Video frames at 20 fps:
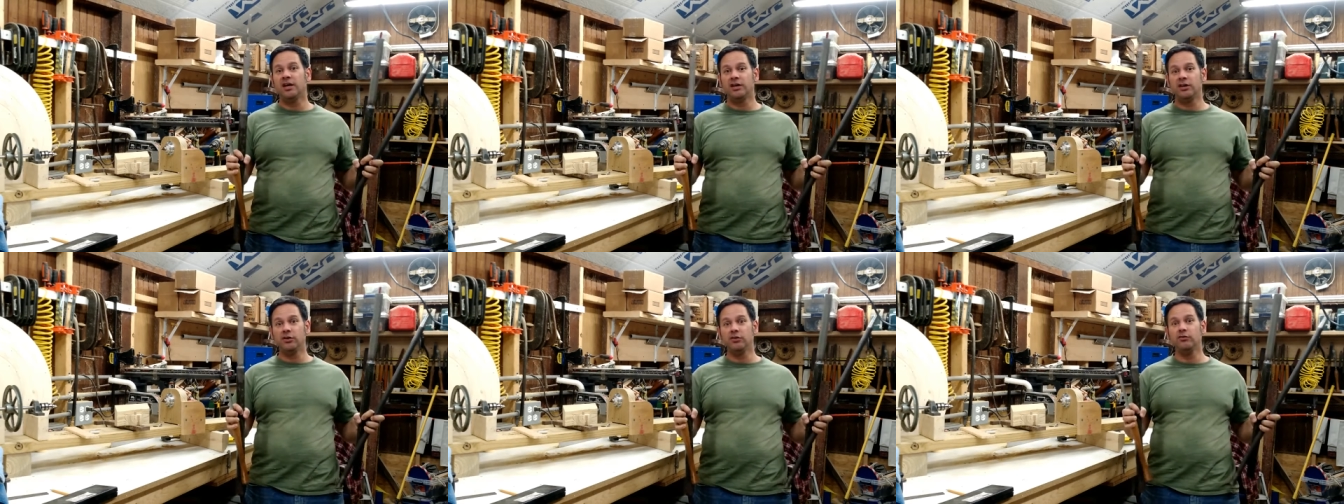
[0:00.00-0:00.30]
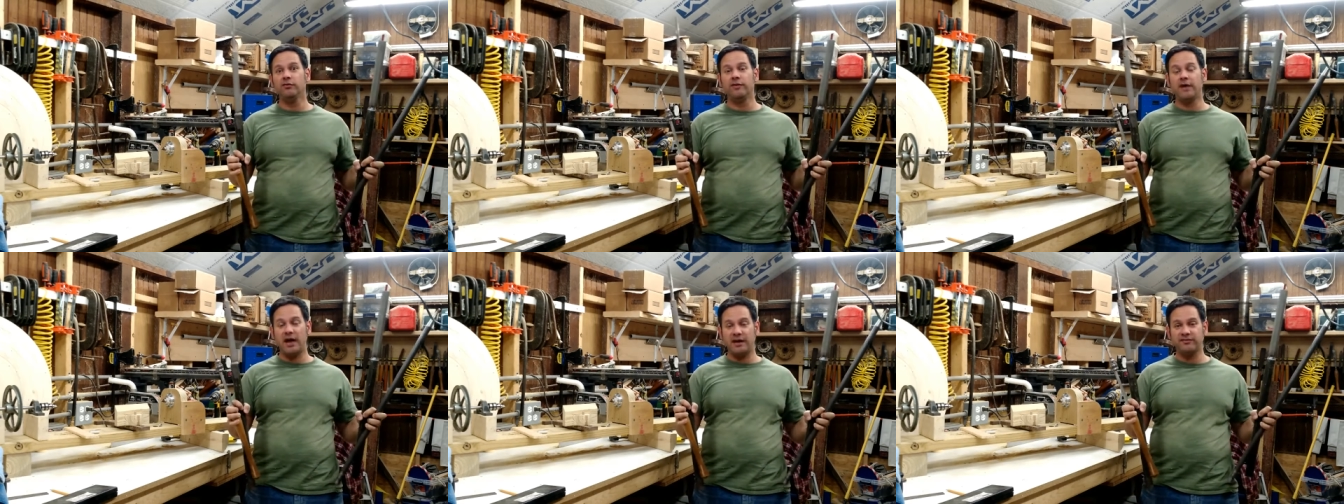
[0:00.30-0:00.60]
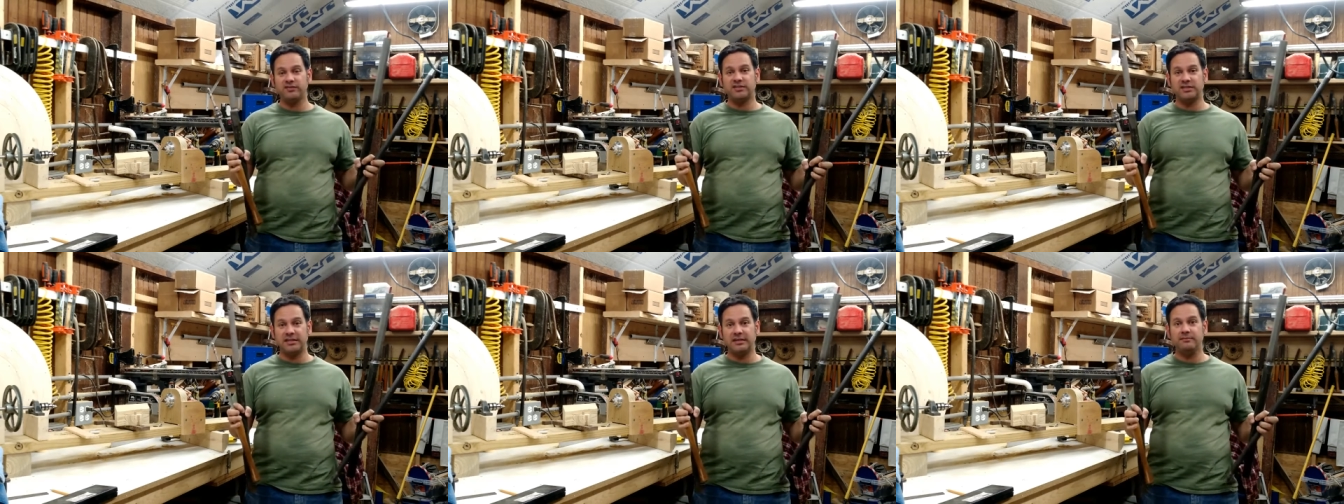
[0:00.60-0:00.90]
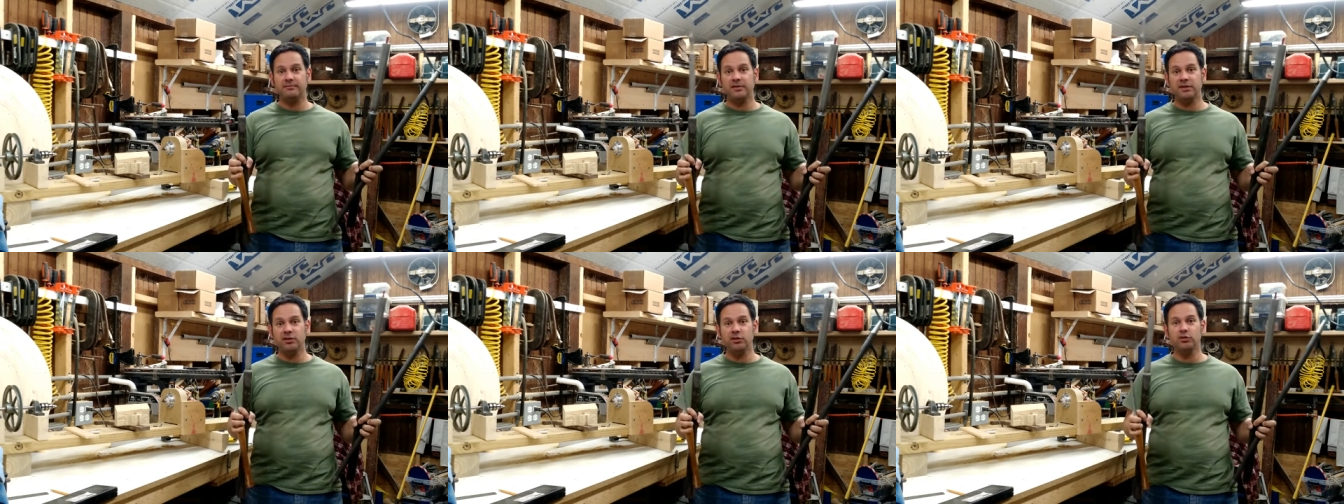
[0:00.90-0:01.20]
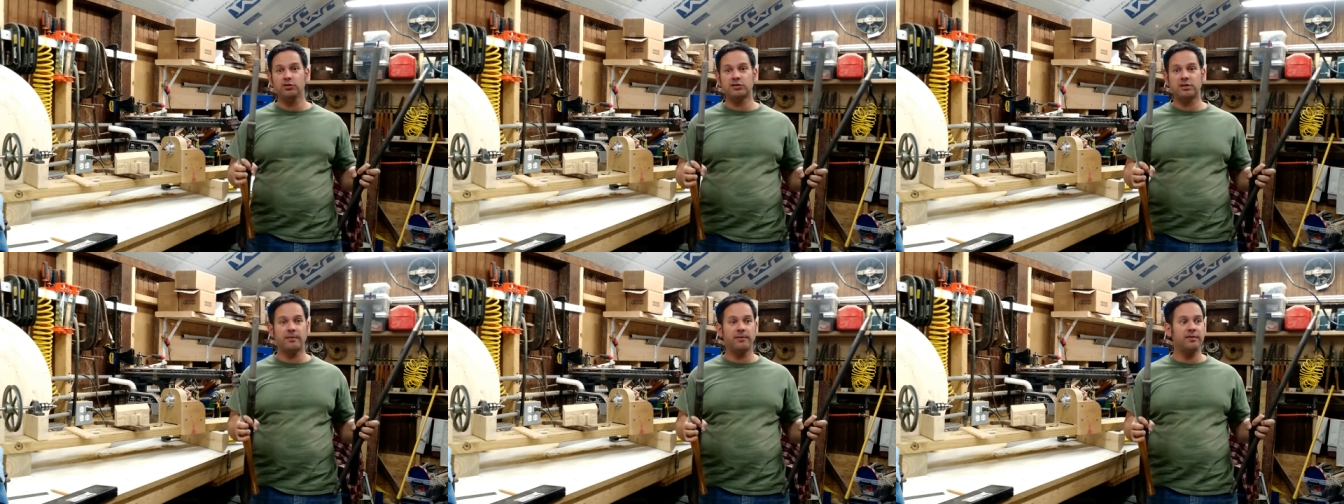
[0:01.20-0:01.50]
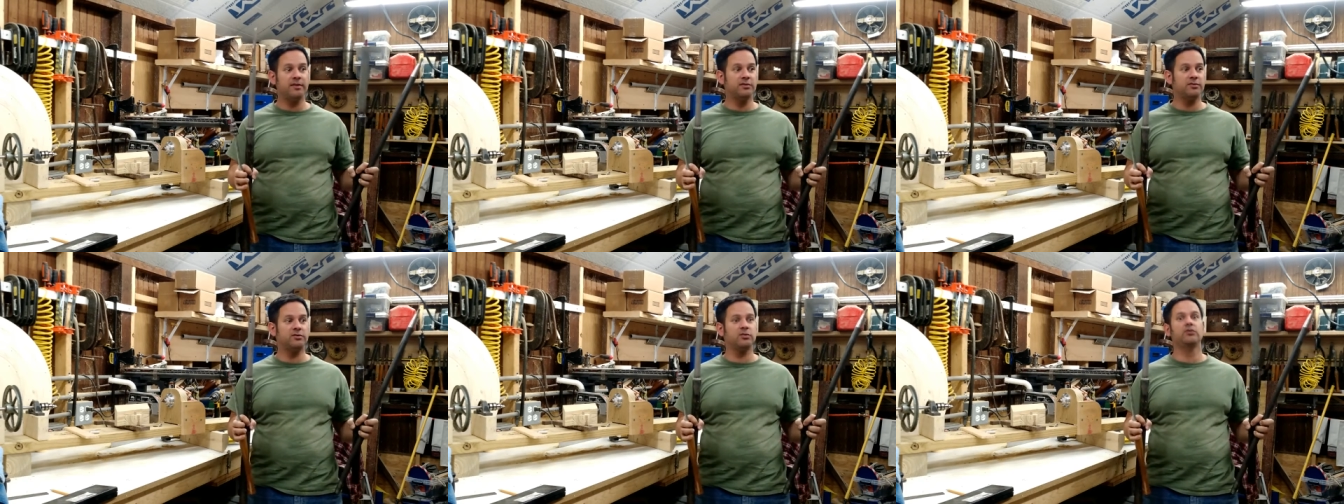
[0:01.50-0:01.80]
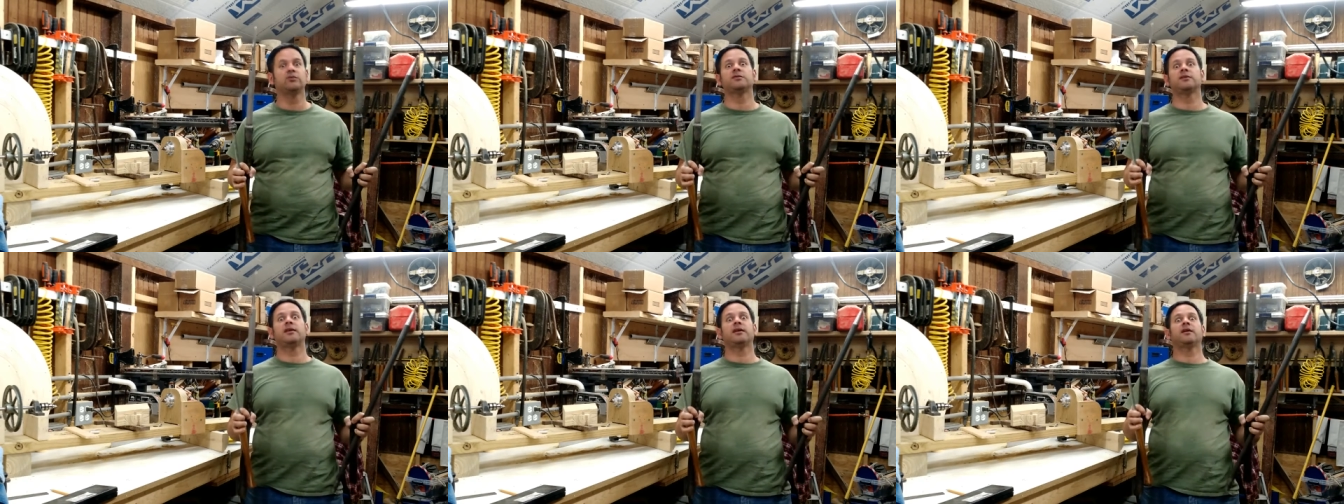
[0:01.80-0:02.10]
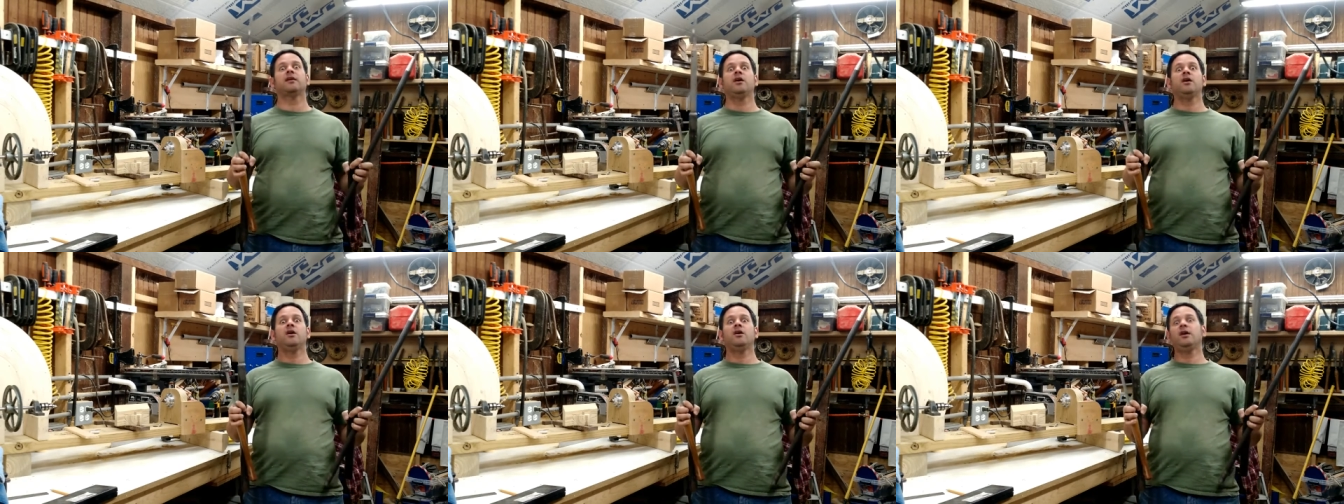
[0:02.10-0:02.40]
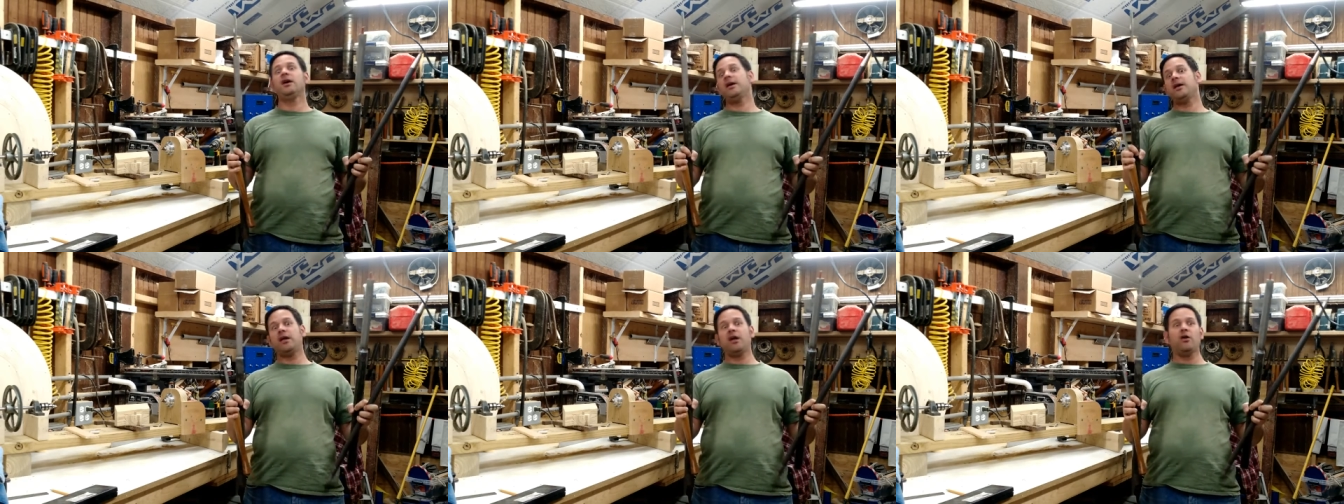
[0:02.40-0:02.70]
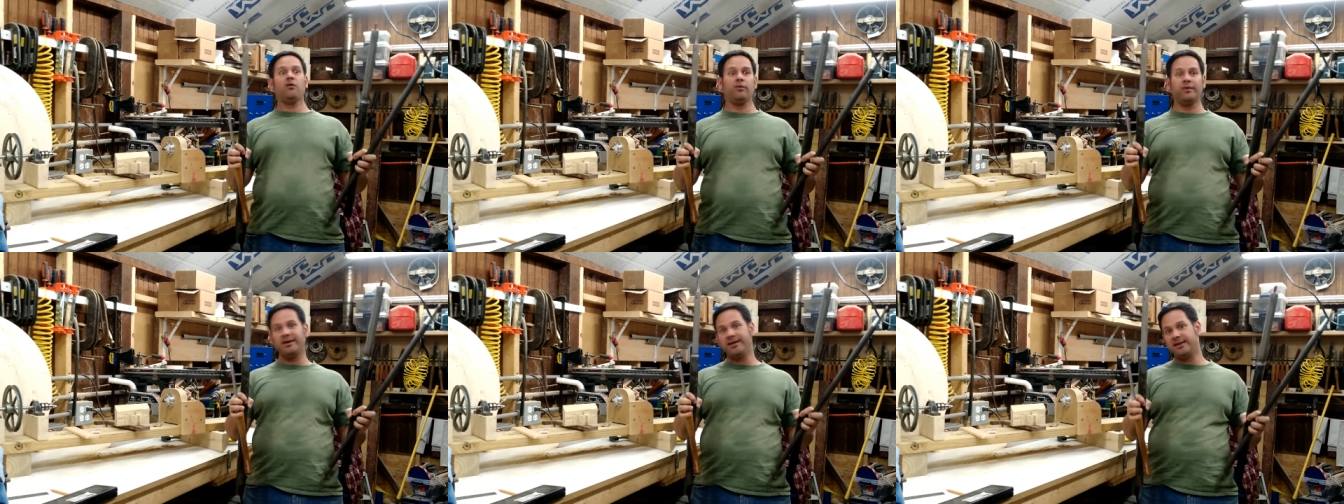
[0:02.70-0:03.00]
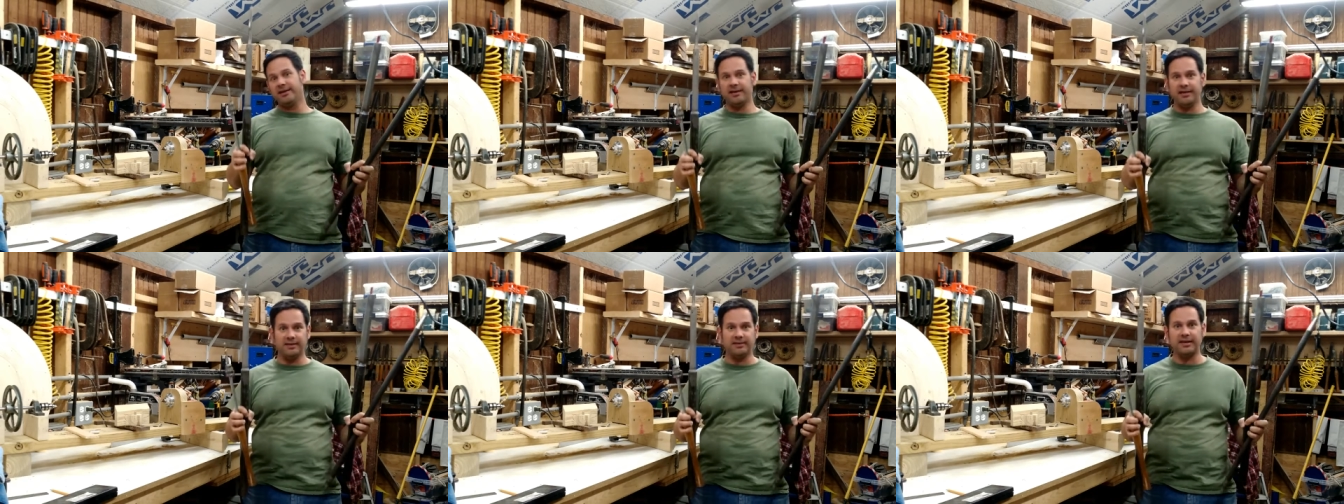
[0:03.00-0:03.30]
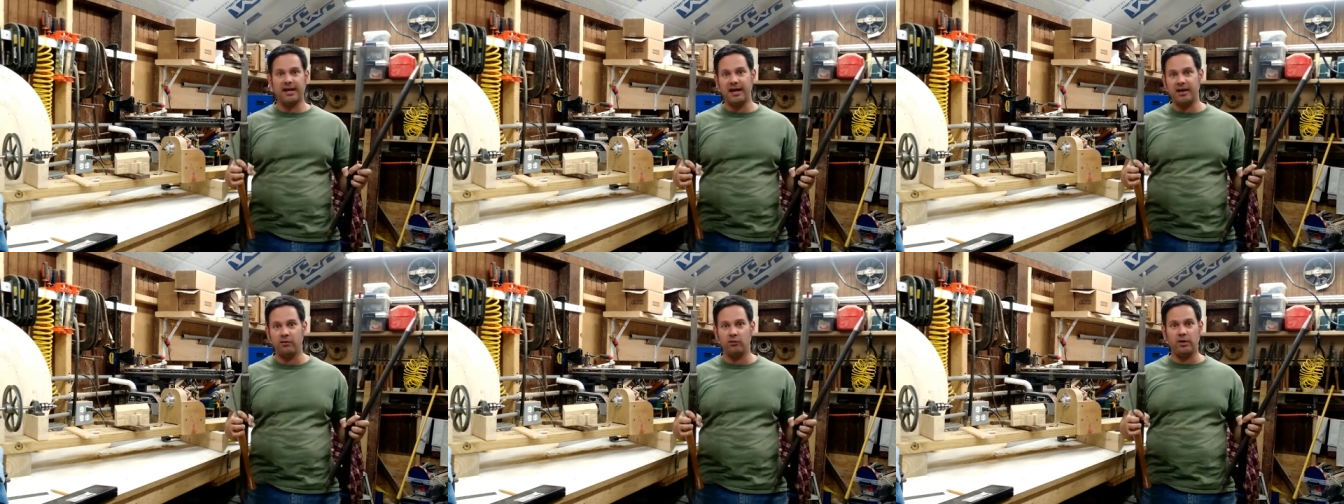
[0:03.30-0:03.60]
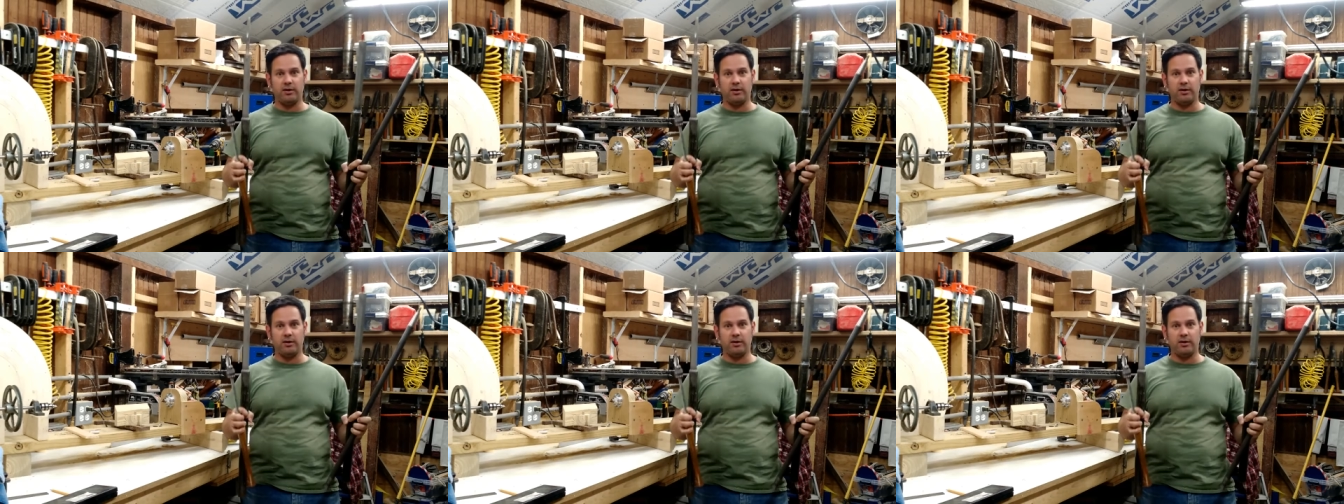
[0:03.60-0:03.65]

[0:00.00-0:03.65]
you have seen me use some of these tools. I'm like, hey, where did he get that?